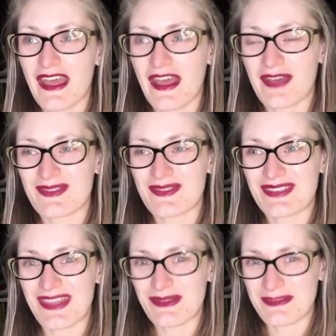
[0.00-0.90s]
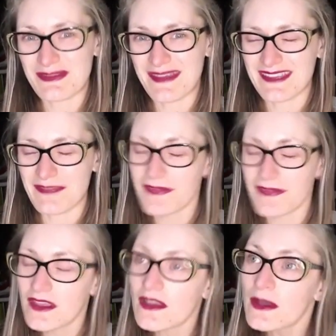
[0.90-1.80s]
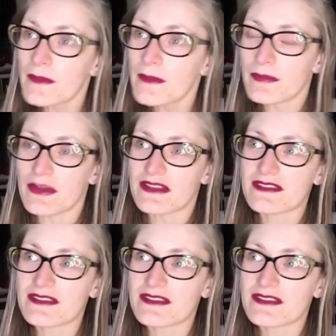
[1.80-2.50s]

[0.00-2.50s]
so that was amazing. But